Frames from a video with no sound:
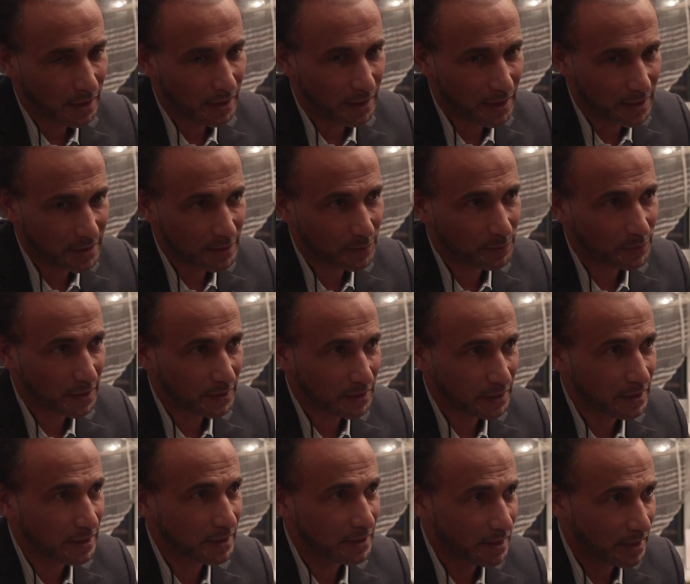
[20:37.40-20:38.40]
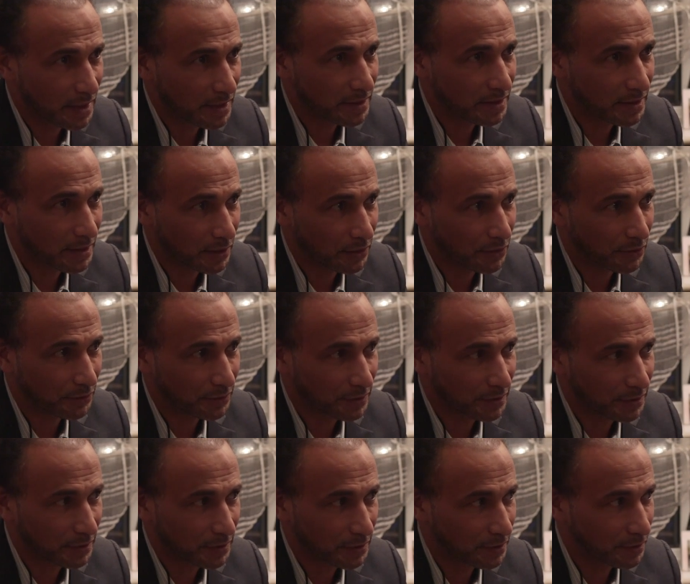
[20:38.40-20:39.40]
less money is less
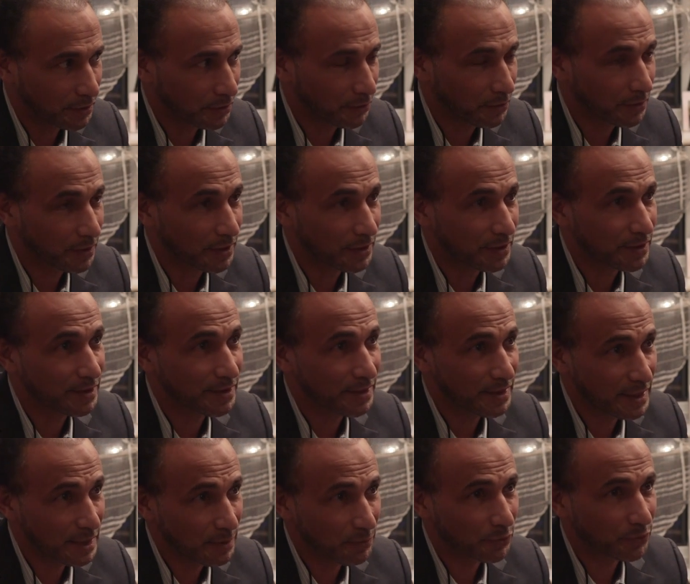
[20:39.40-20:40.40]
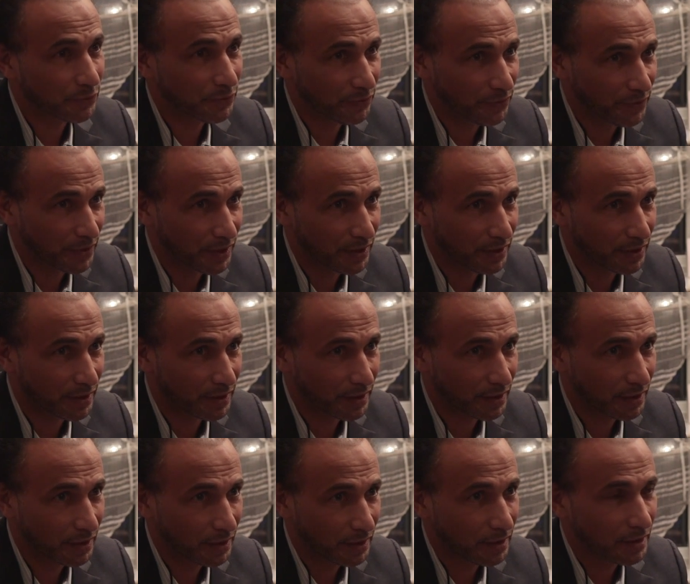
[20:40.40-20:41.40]
security. No, it's deeper faith,
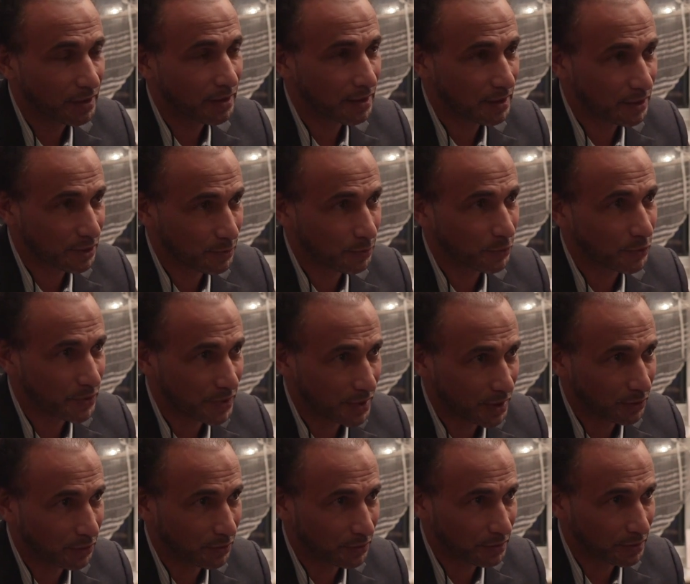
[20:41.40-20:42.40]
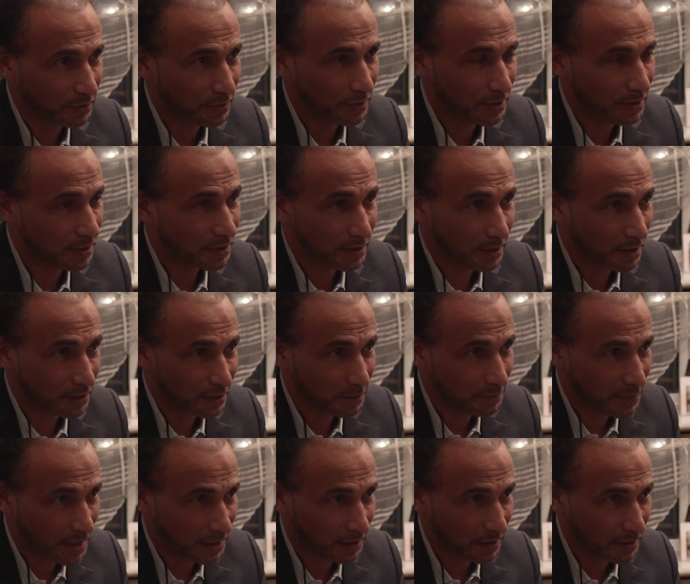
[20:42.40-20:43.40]
it's more security. It's not the
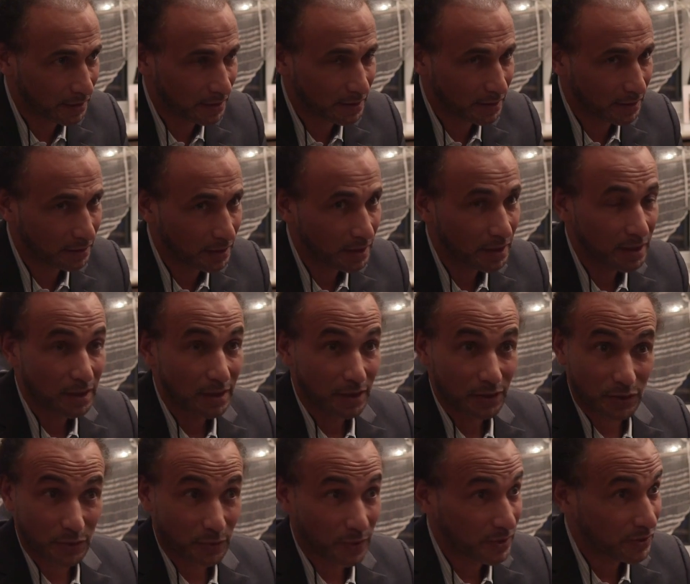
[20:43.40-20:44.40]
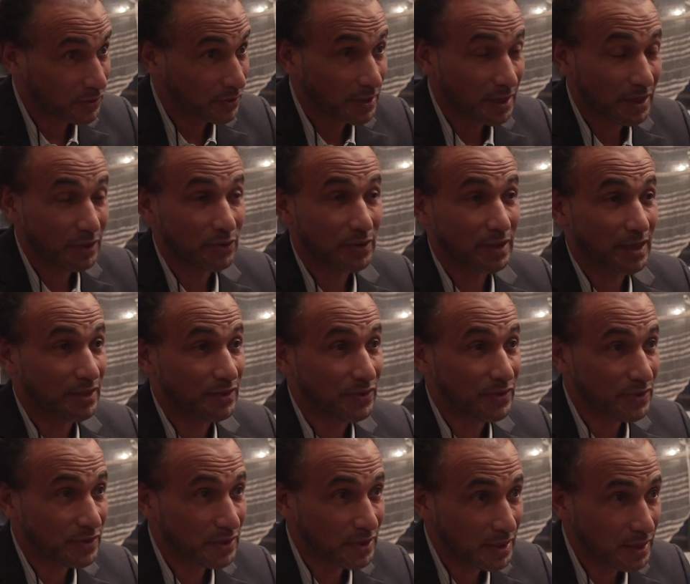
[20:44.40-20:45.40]
money. It's not. So once again, you can
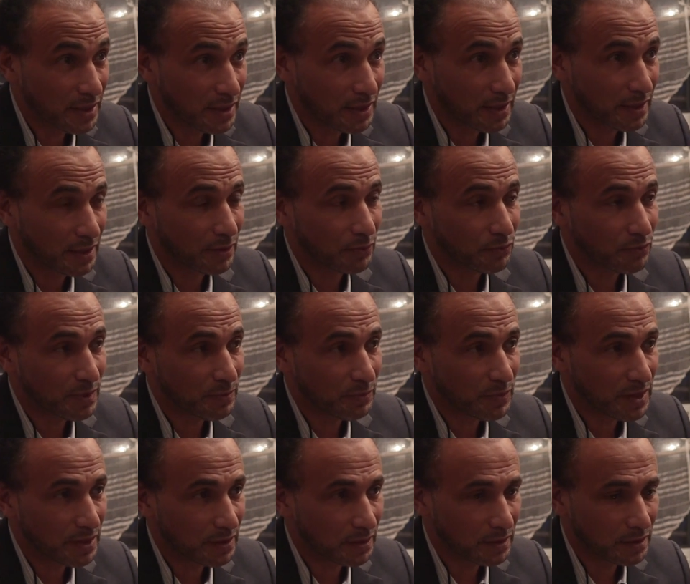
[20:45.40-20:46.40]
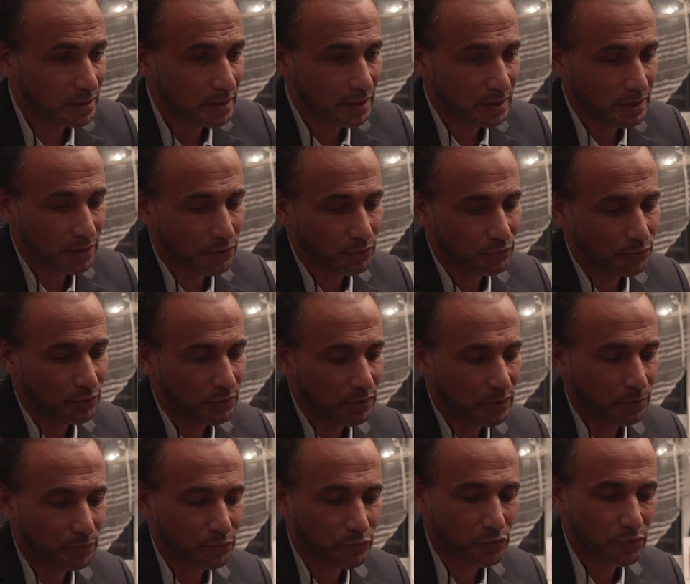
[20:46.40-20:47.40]
see here repeatedly through
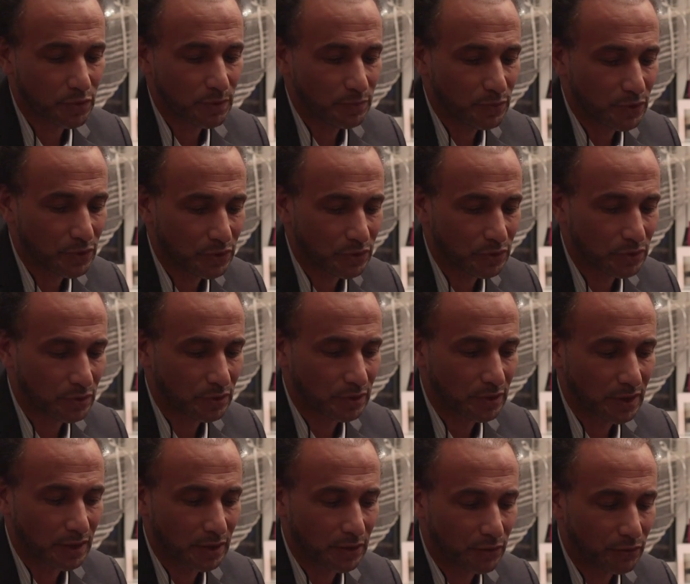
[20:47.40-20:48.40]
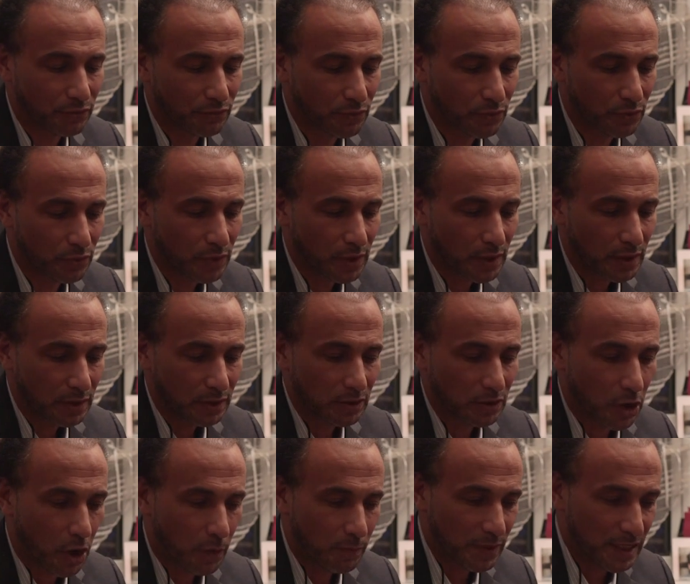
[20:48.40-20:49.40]
the prohibition and through
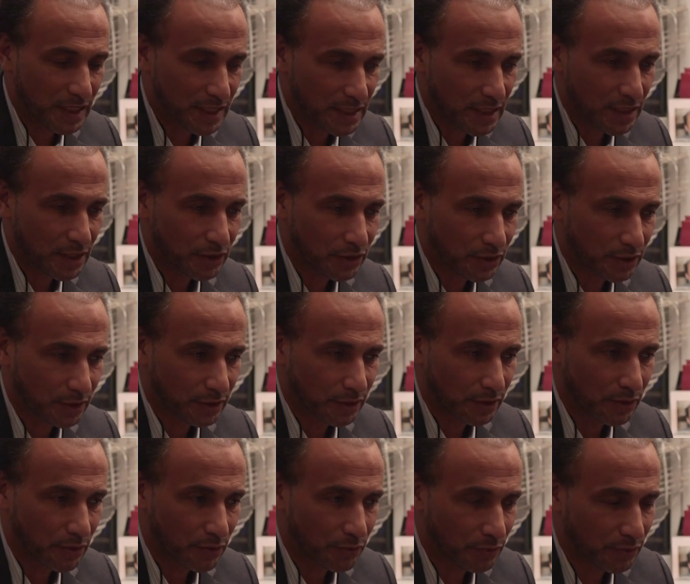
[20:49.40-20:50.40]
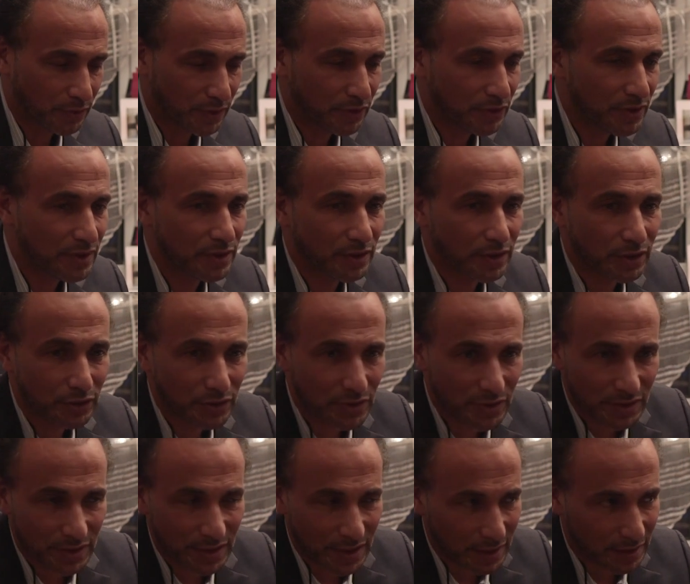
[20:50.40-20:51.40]
the obligation and through, there is an
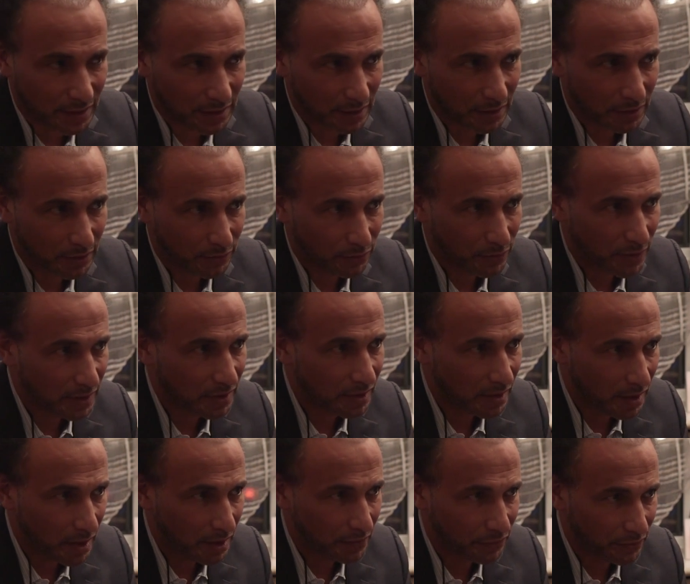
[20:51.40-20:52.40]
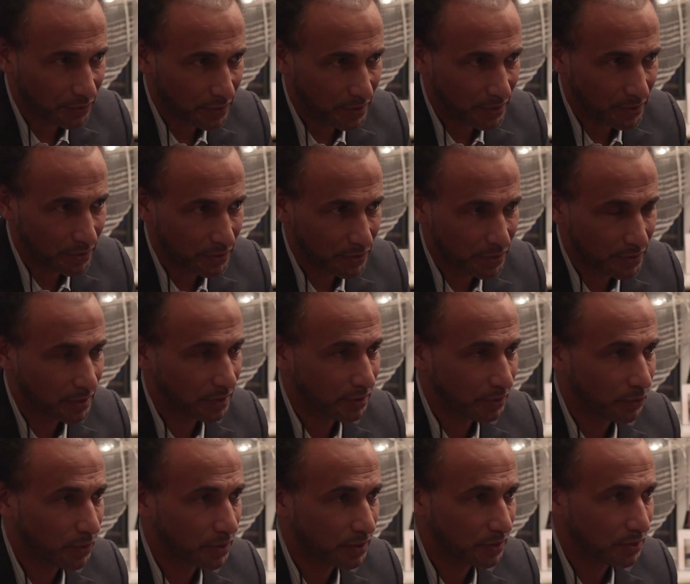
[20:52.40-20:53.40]
understanding of what life is
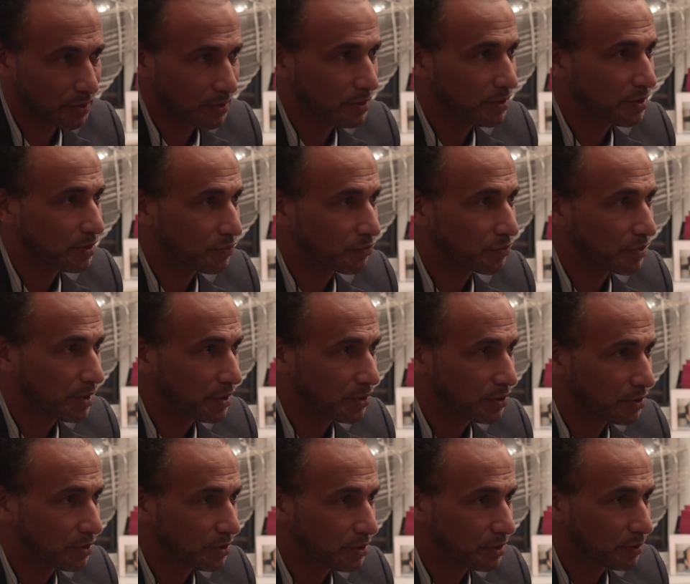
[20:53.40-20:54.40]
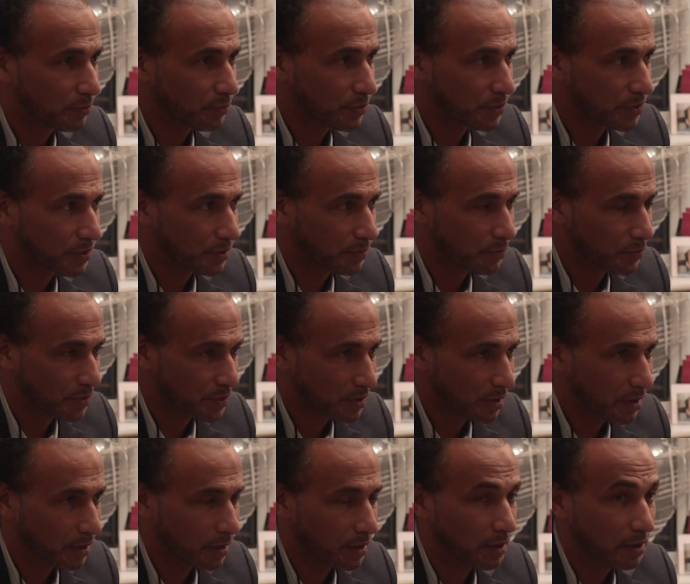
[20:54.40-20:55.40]
and what is this relationship with
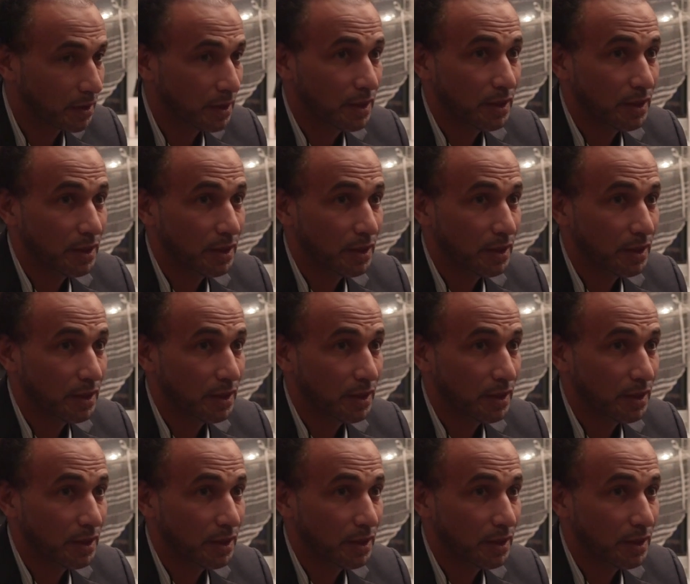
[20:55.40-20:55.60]
Allah.